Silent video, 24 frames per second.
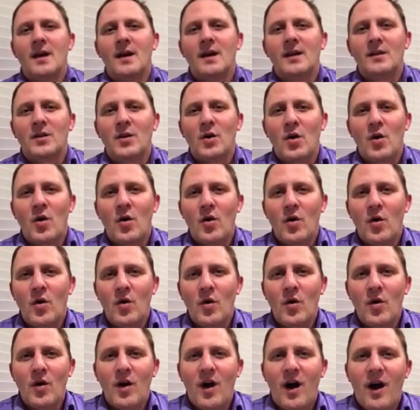
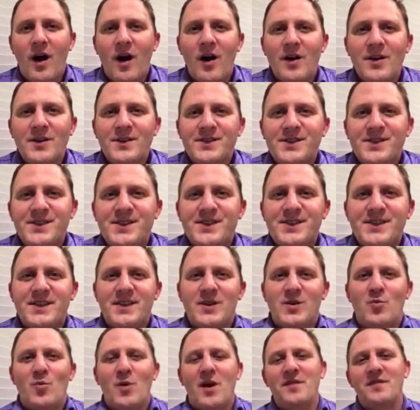Hello,
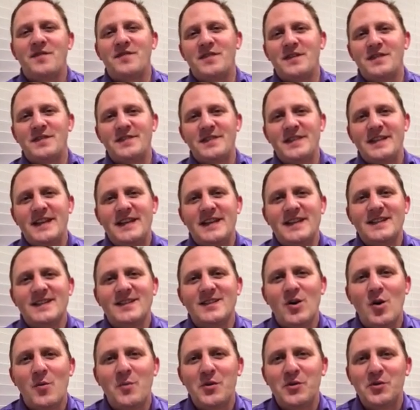ARTS150.
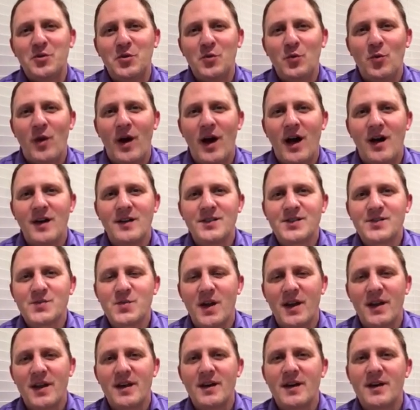Hope you're doing well. Just
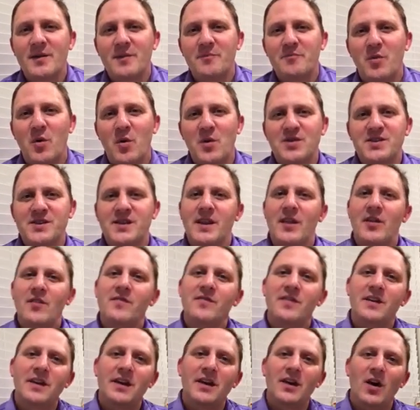wanted to post another
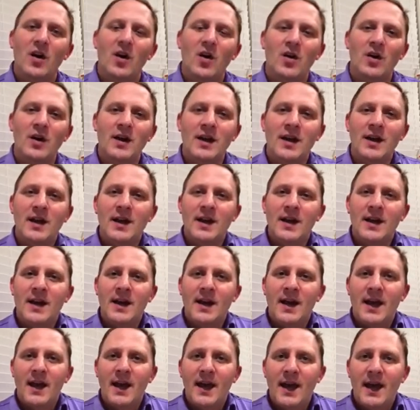video.
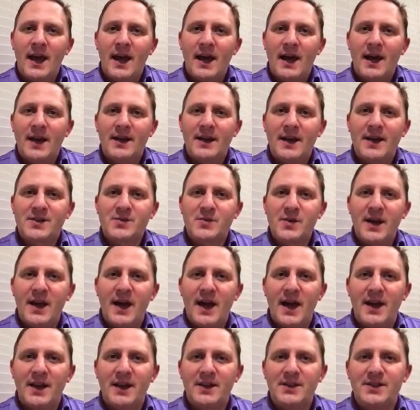And as we
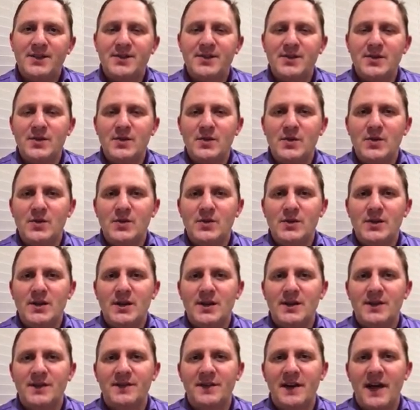head into
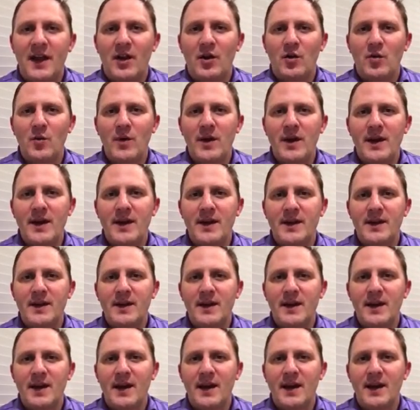the final
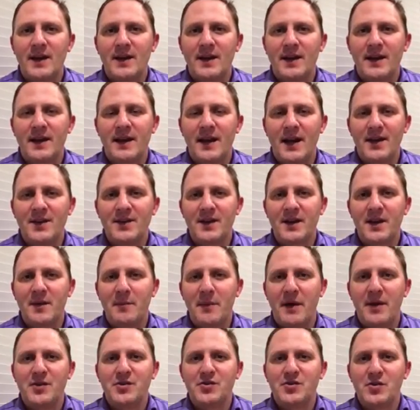week, and again to
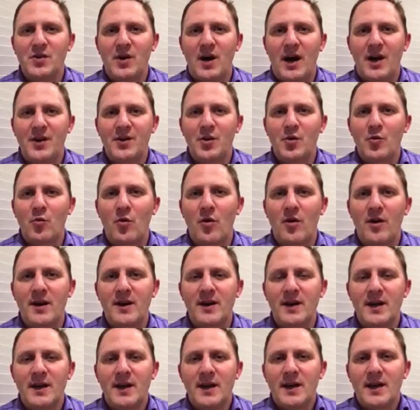commend you on your
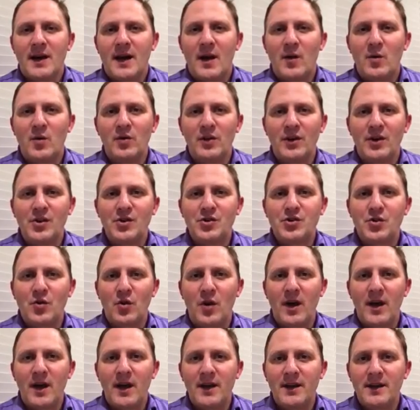work, I really
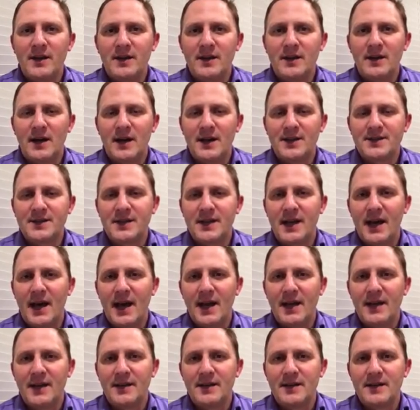enjoyed
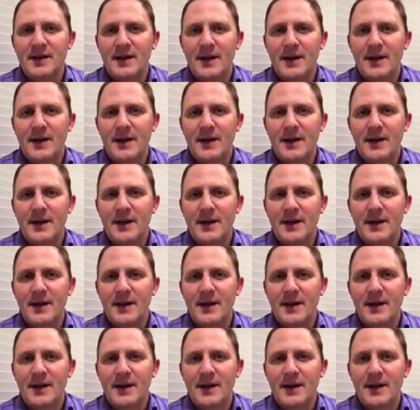tonight,